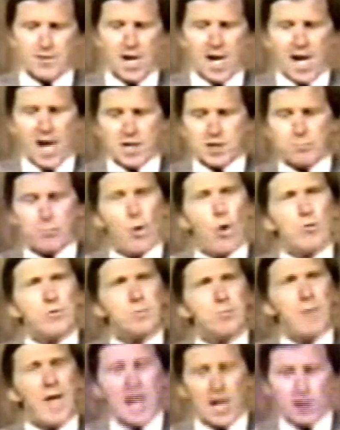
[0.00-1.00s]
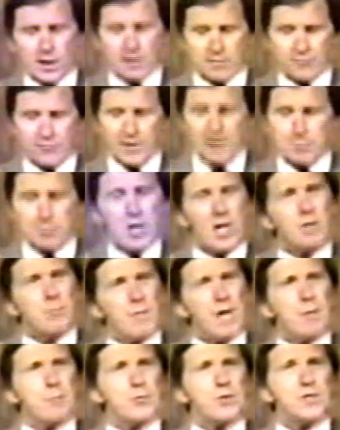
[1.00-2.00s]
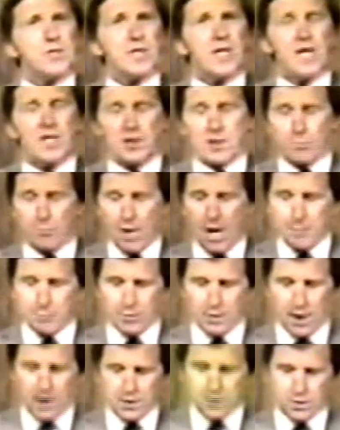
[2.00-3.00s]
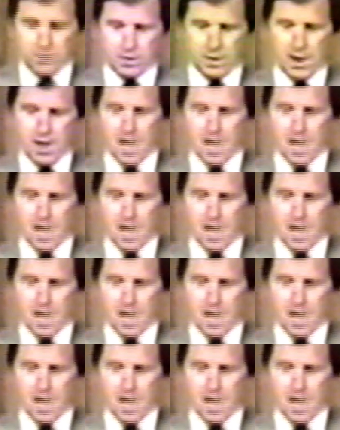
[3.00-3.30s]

has both male and female members in the population,